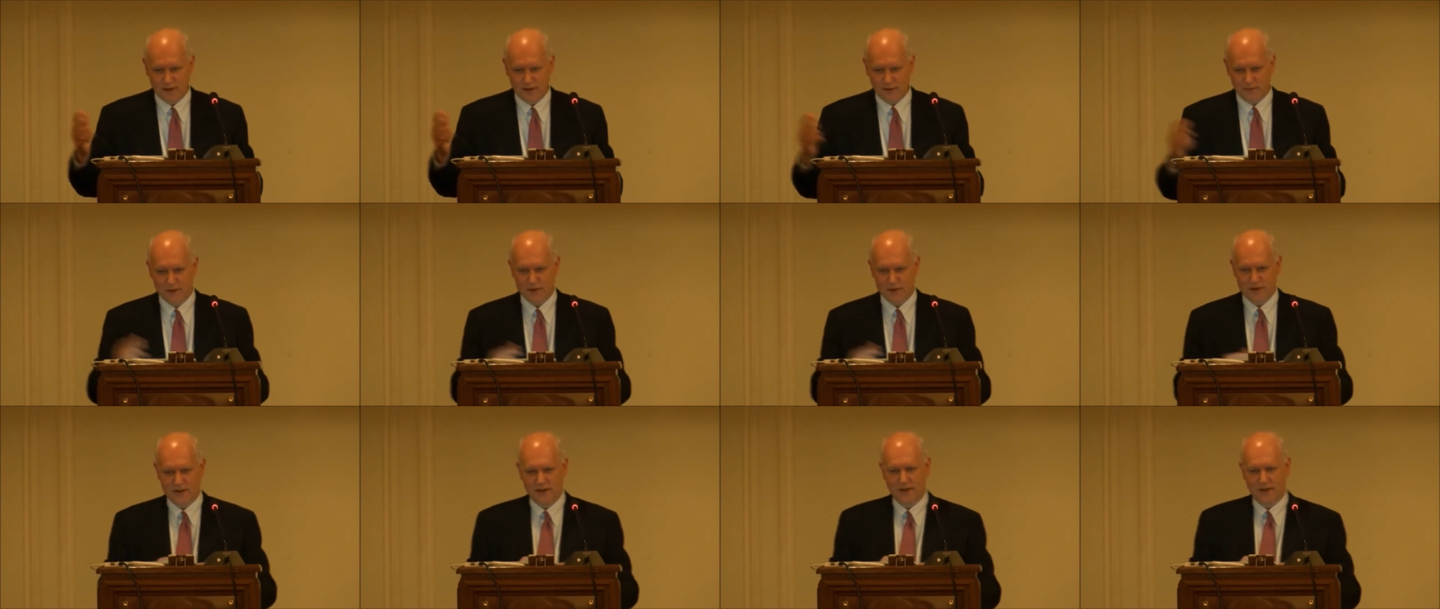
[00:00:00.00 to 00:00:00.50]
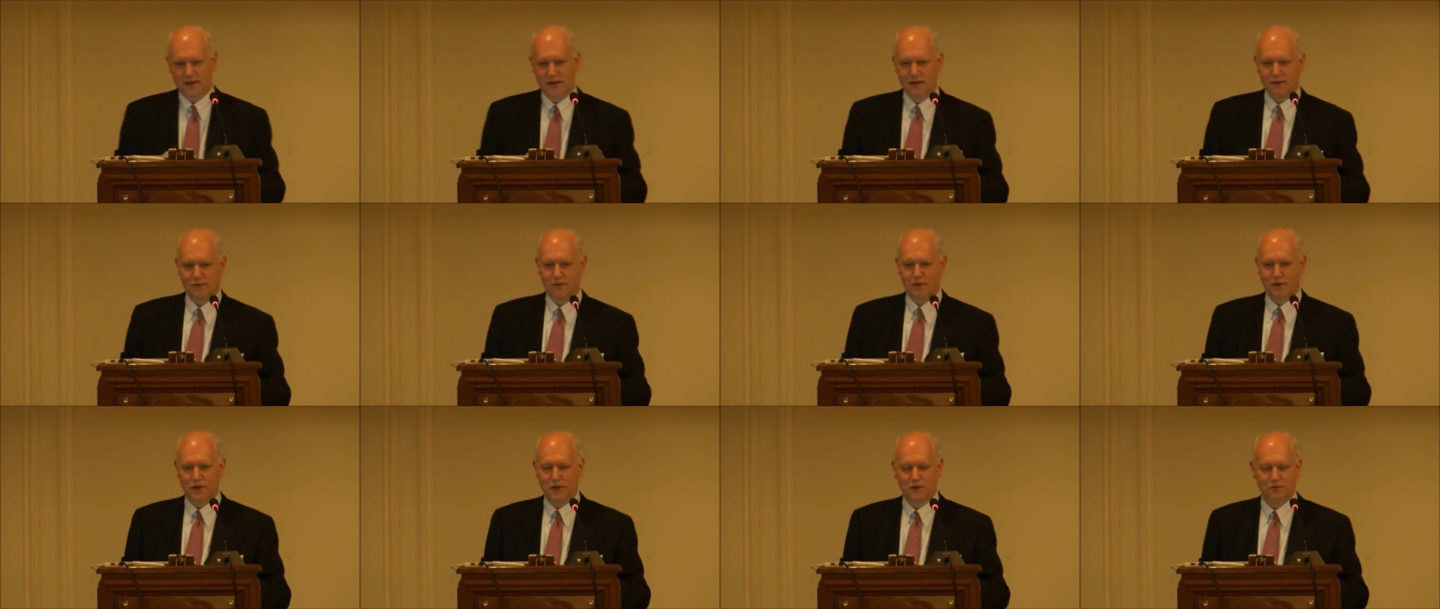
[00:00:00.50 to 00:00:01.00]
that was the
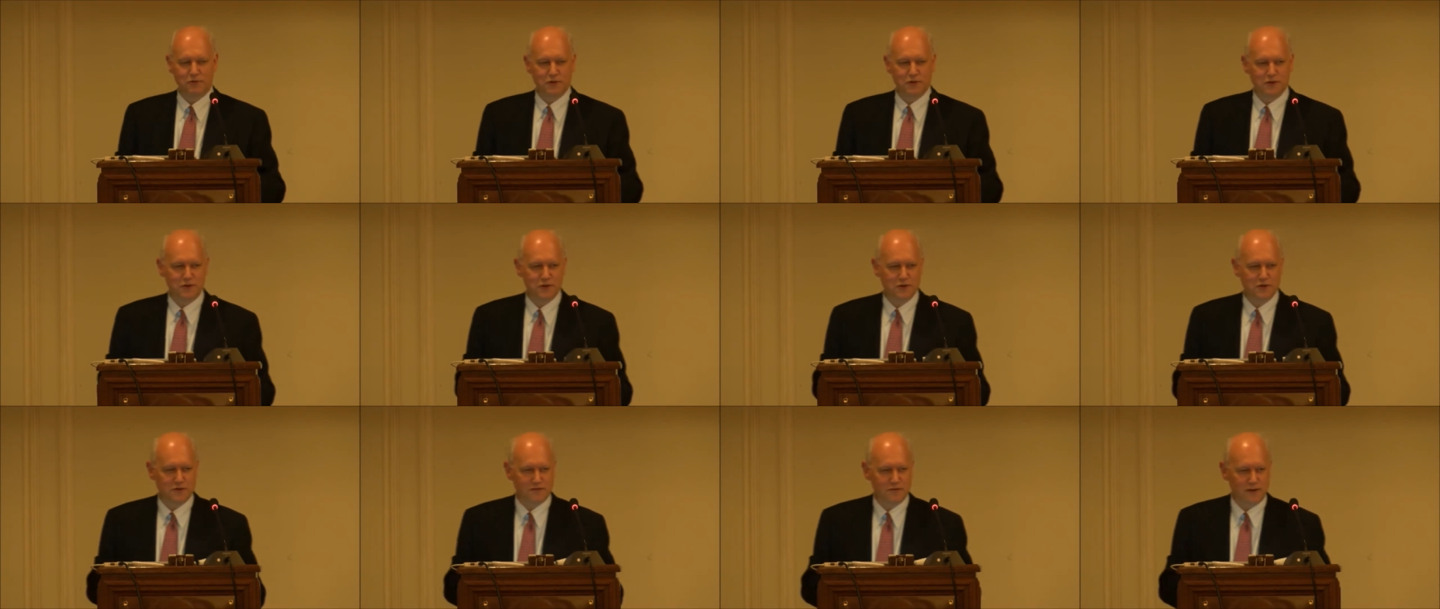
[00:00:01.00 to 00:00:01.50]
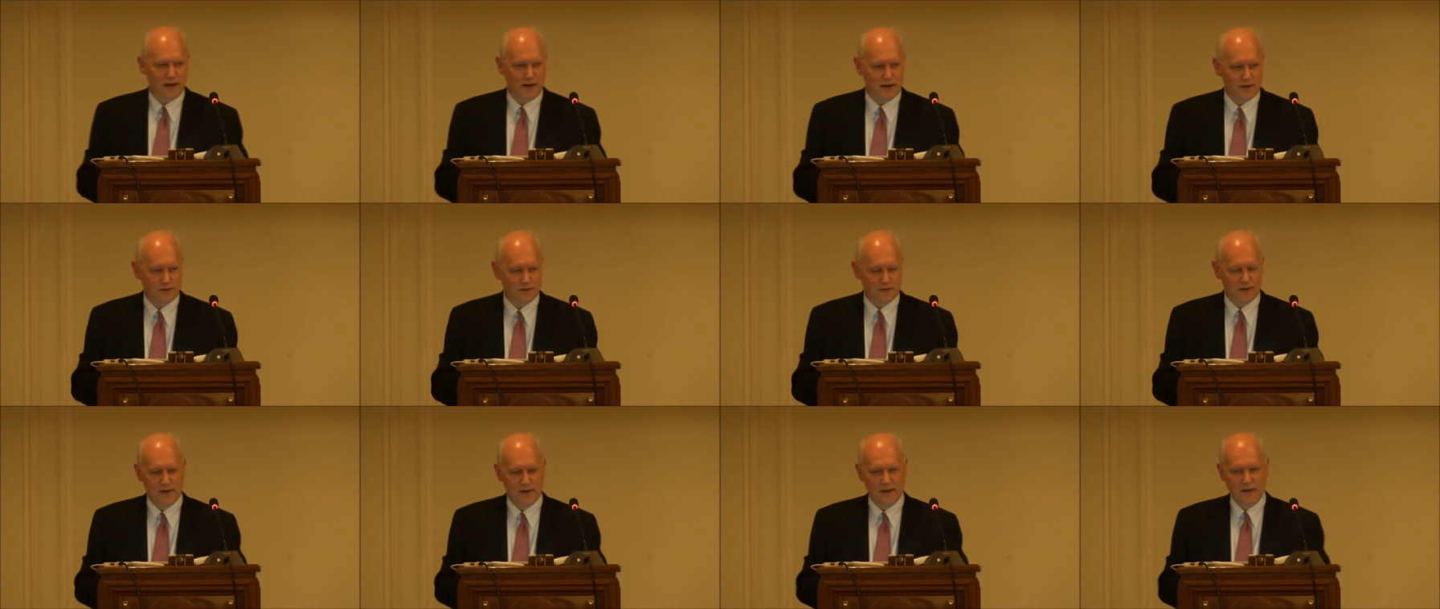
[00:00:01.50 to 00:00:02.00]
uh, we don't reduce the
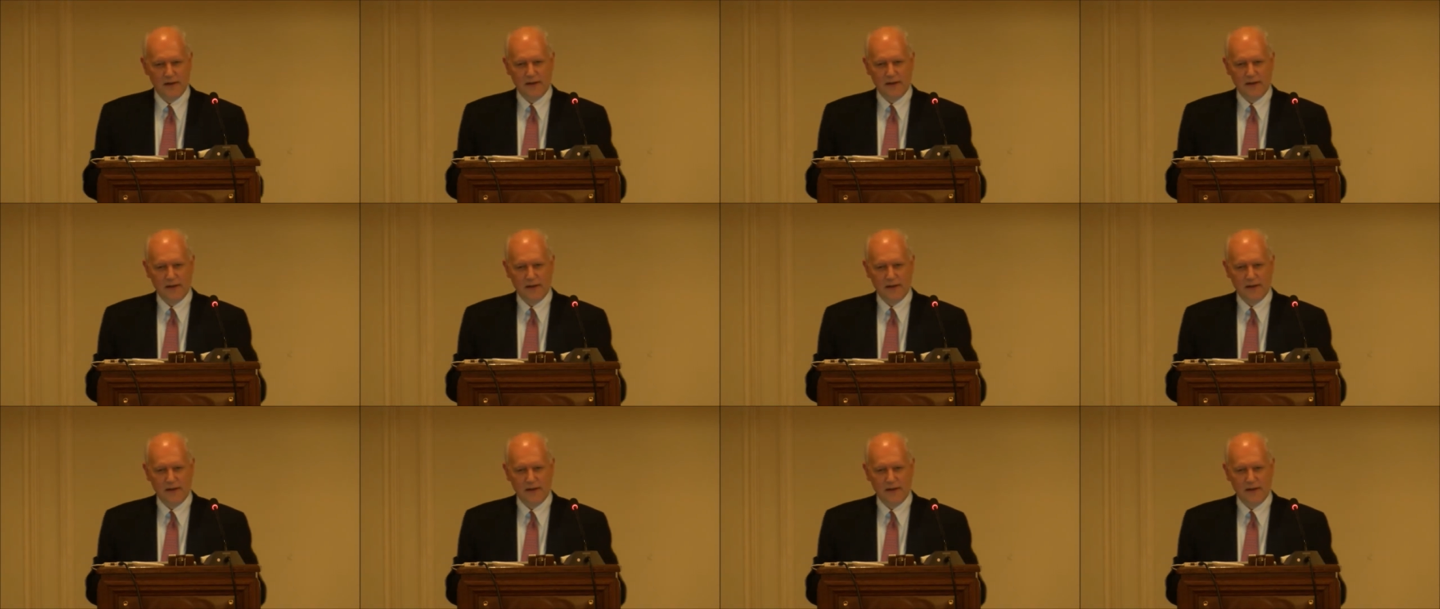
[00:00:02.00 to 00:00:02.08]
value